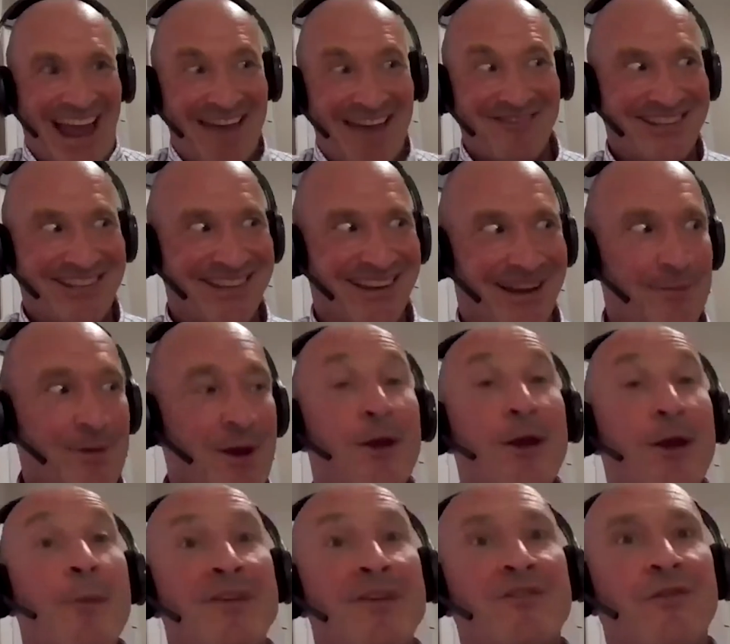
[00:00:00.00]
every time.
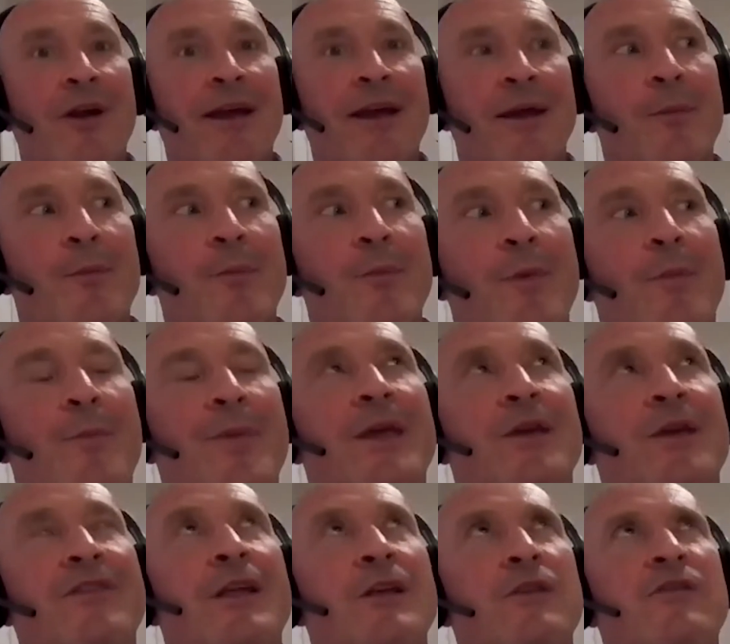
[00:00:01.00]
No, but it's great
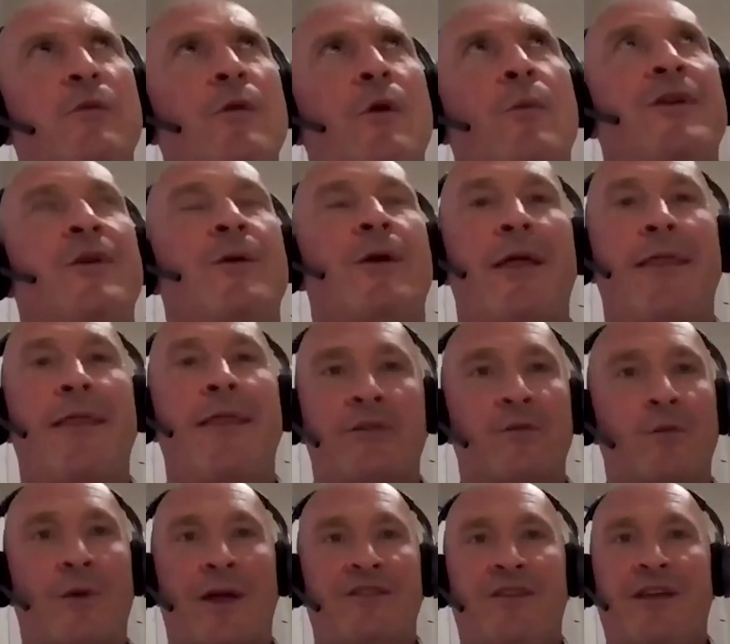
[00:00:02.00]
because then you say, no, we do it like that.
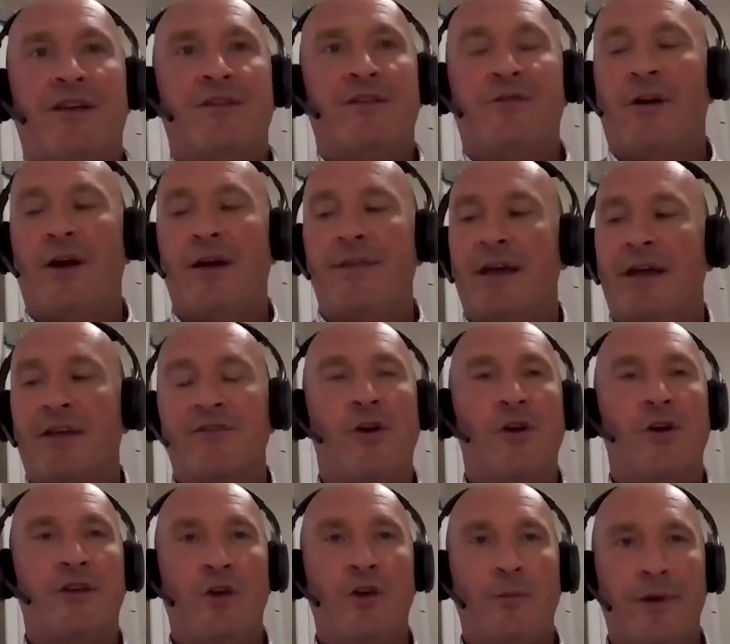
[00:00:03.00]
So actually, that's fine. That's not
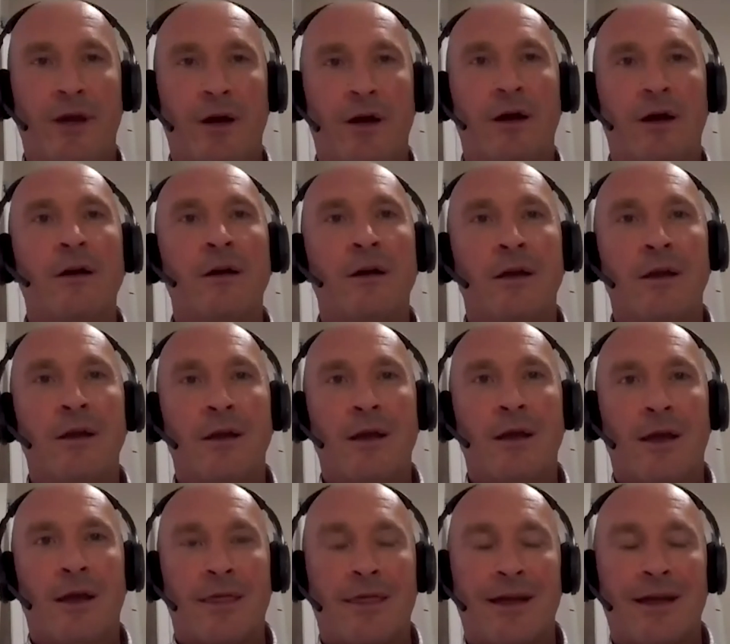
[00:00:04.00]
a QBR.
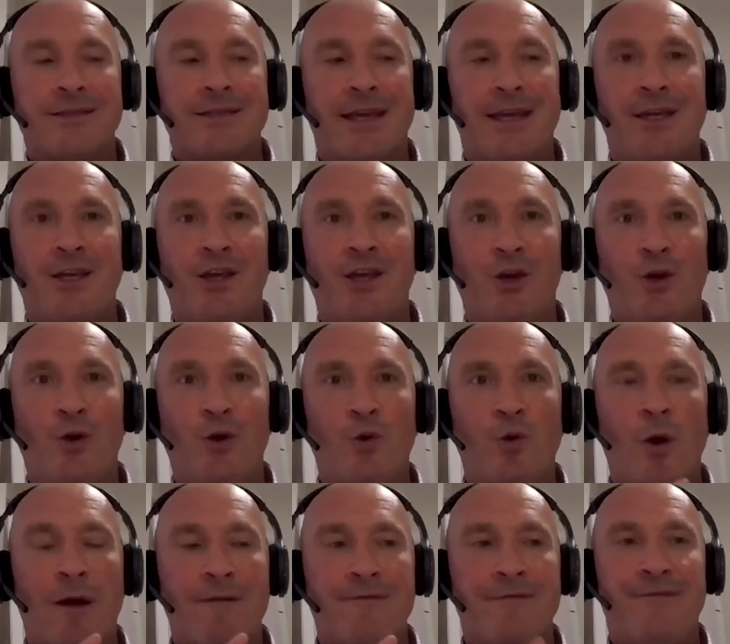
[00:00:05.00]
That's a
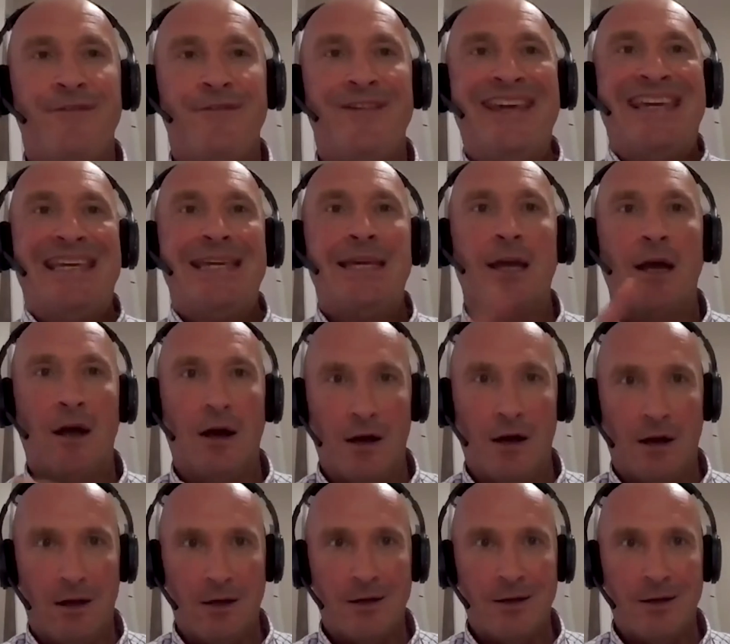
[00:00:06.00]

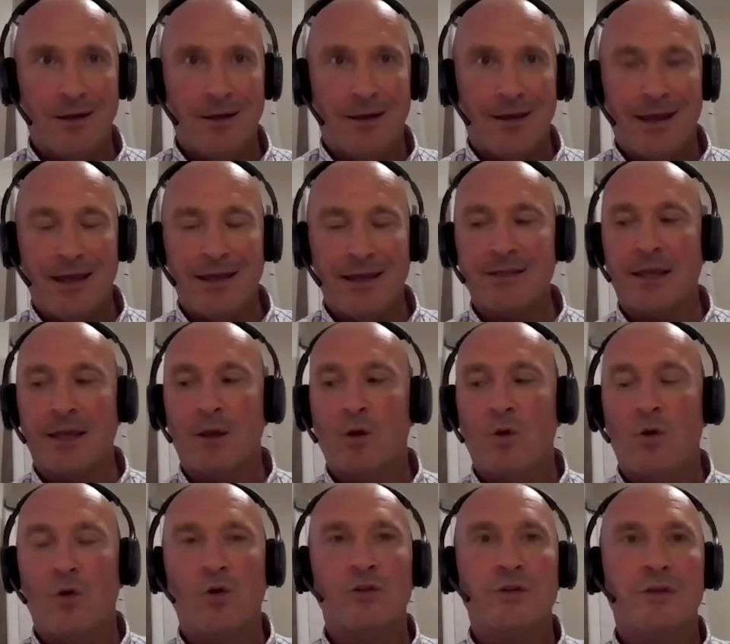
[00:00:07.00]
QVR. It's a
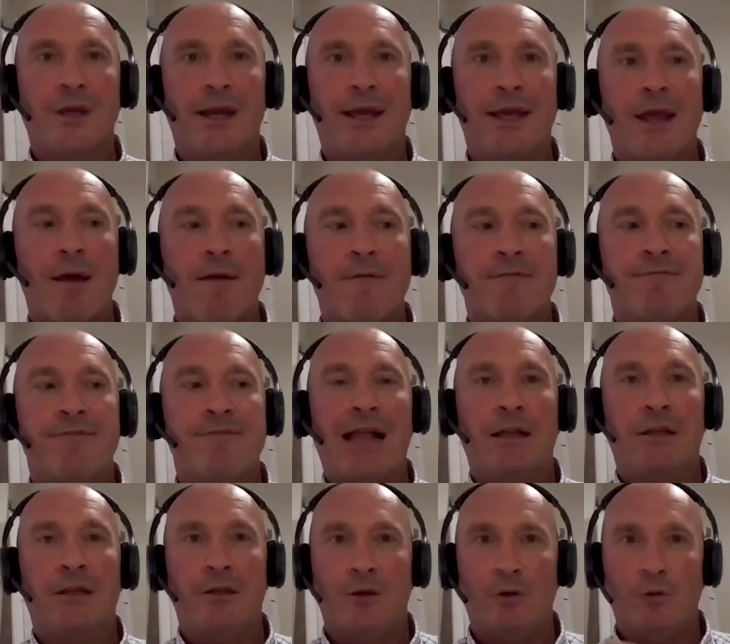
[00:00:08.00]
quarterly
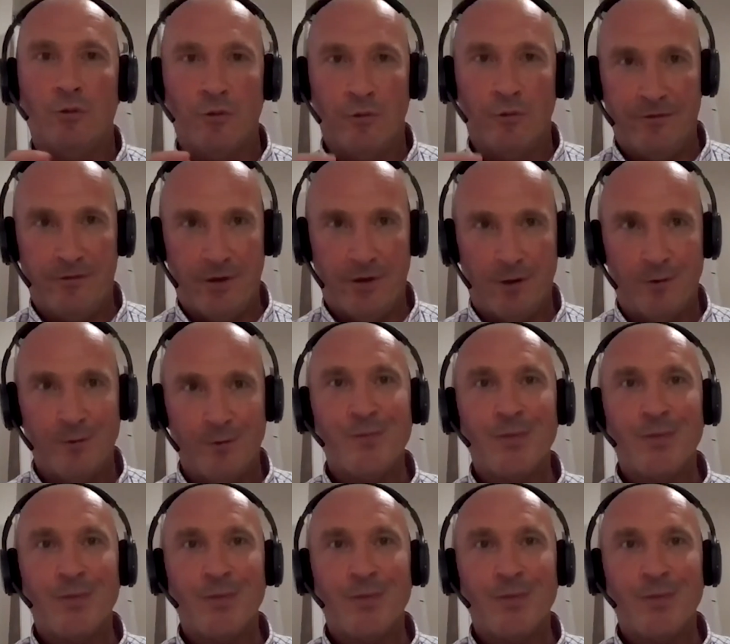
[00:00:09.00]
value review.